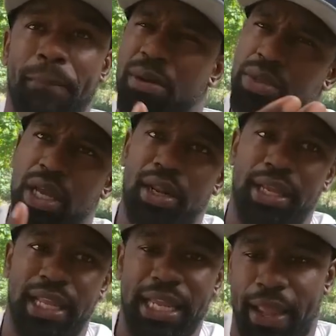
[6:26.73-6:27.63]
You know what I'm saying?
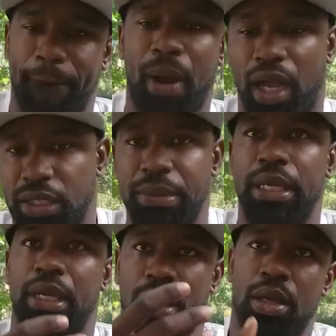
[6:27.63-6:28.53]
Like, they inboxed
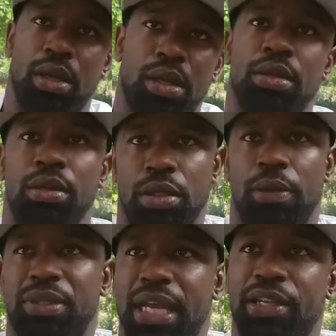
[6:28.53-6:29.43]
me, and you know what I'm saying?